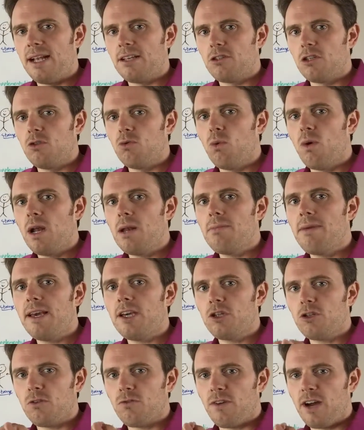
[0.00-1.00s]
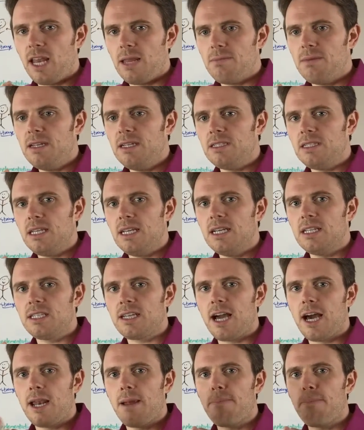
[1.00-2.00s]
So you want to make sure vitamin D is
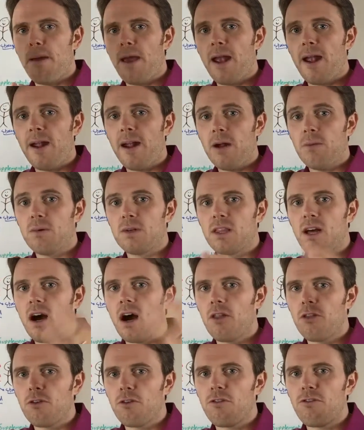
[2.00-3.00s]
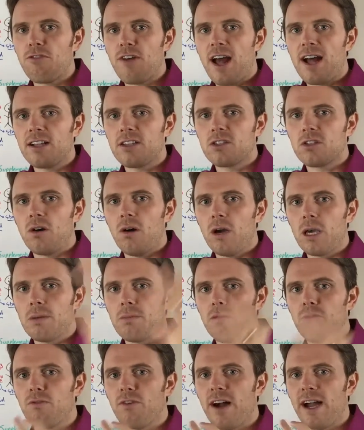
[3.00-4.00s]
kind of paired with other
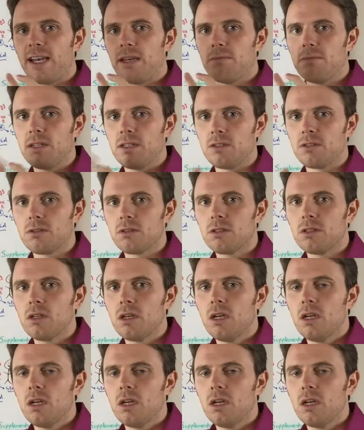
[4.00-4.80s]
fat-soluble vitamins.